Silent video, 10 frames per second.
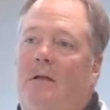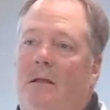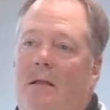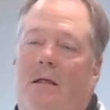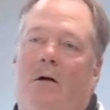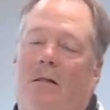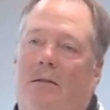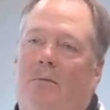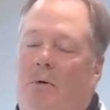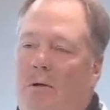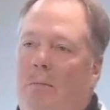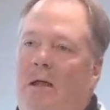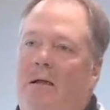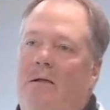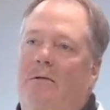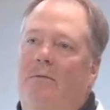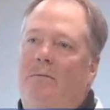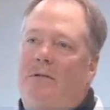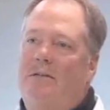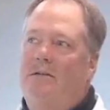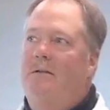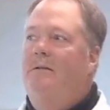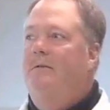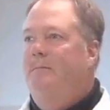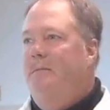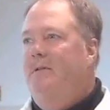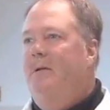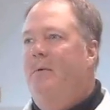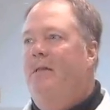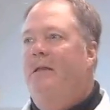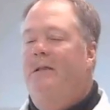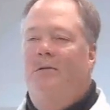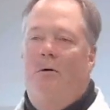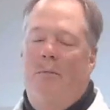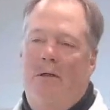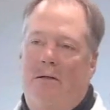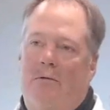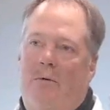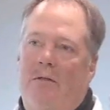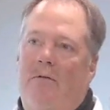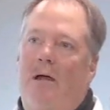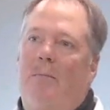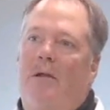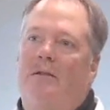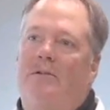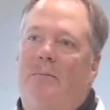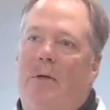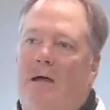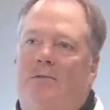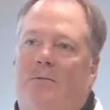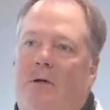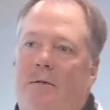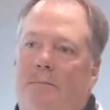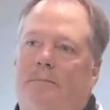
And they call it the widowmaker, which typically he told me in 25 minutes you'd pass away.